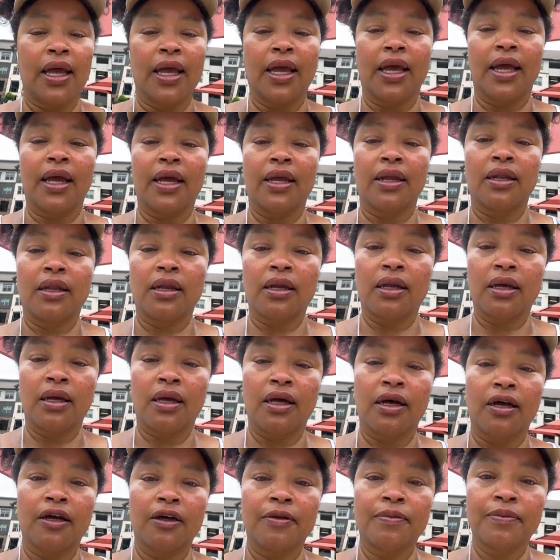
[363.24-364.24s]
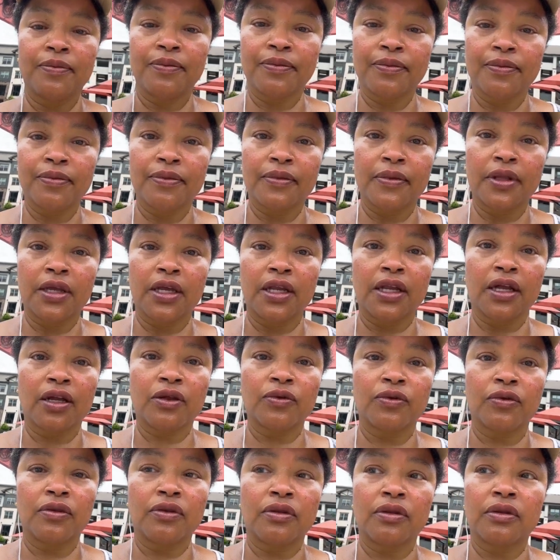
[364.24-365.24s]
and
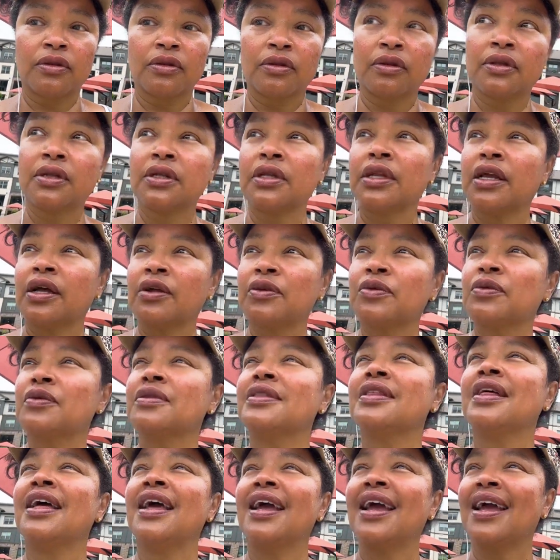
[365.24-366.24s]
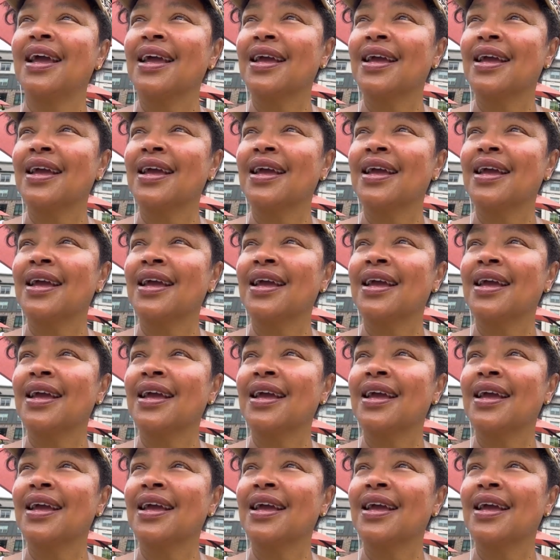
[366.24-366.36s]
connect with, hey.